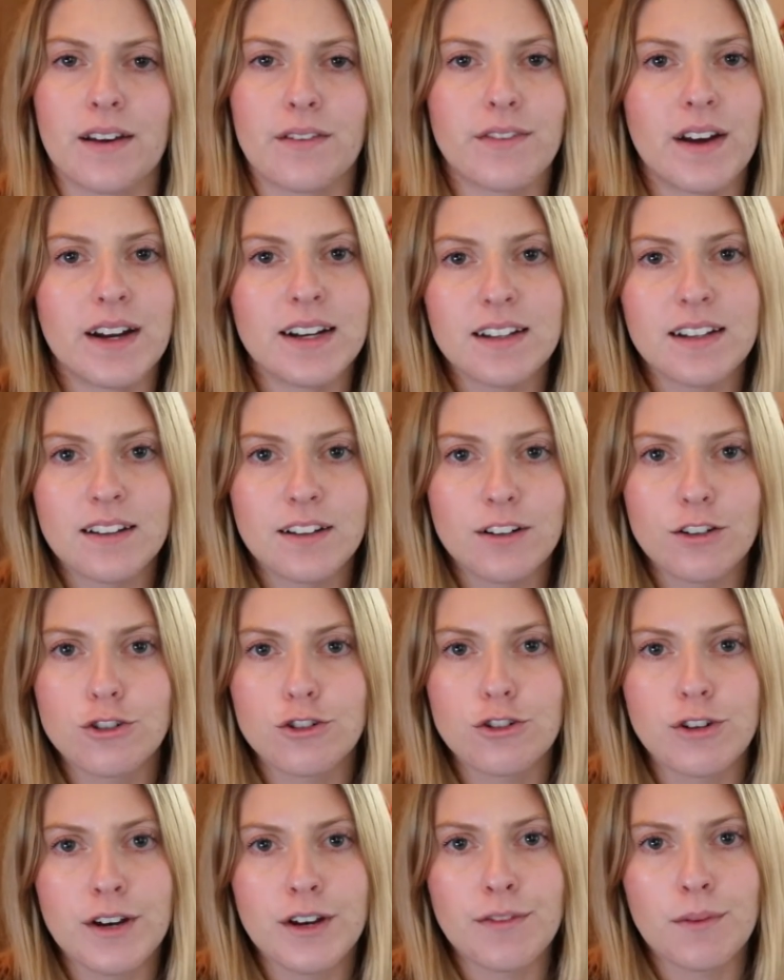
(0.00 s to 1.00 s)
Find a little
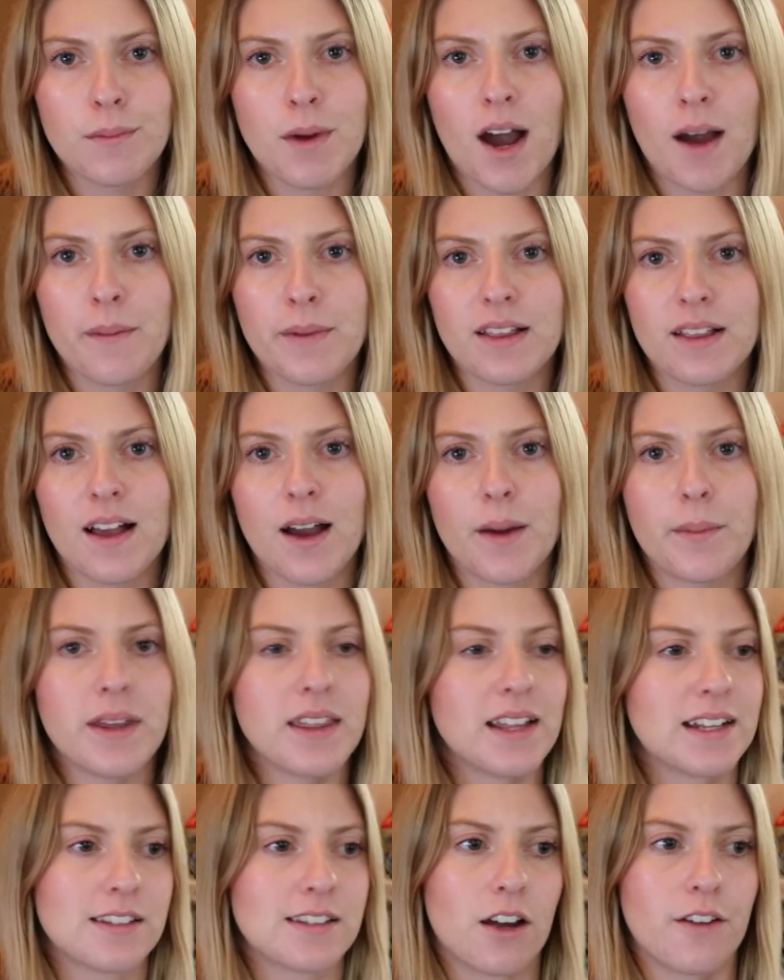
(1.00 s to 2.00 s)
tree from Hobby Lobby
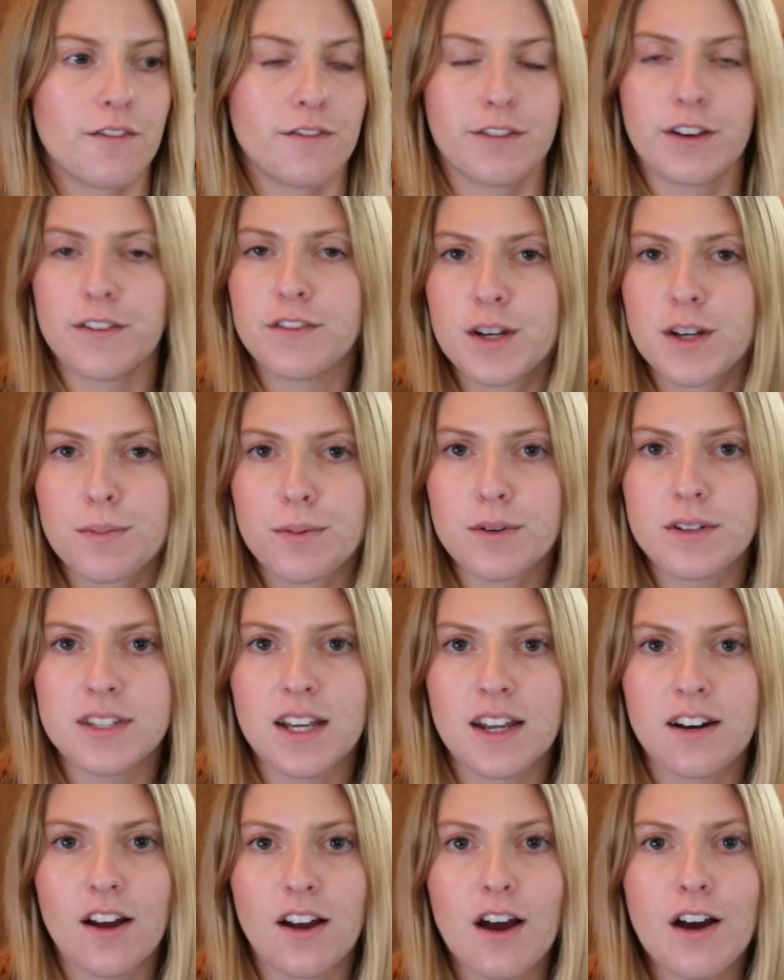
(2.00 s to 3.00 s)
that's on
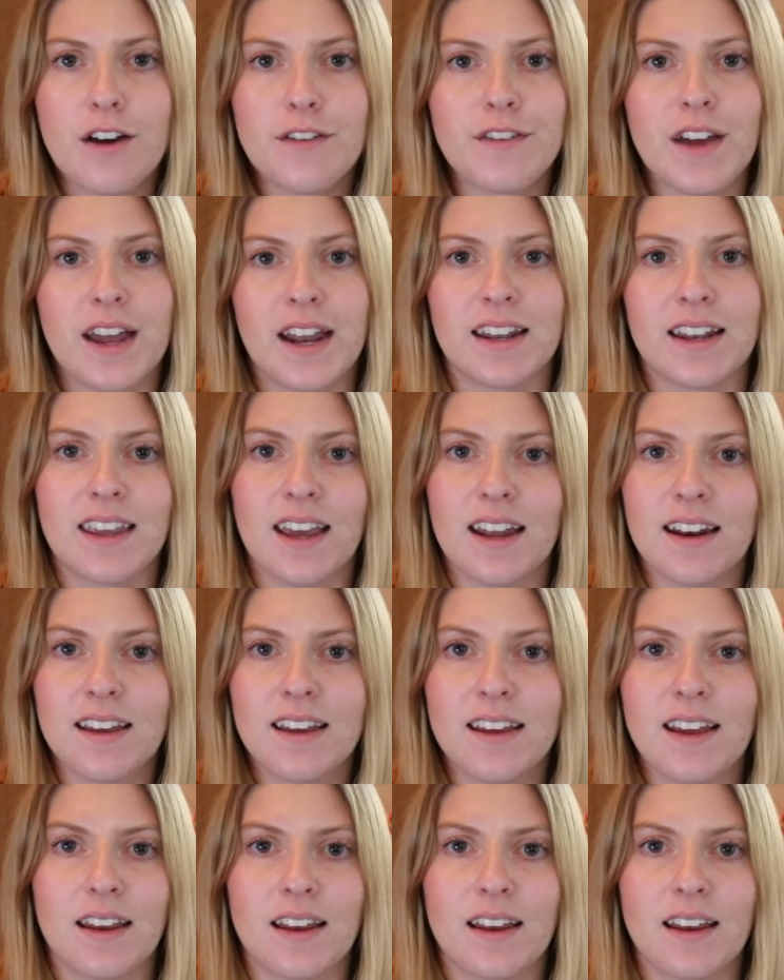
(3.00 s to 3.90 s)
50% off and get it,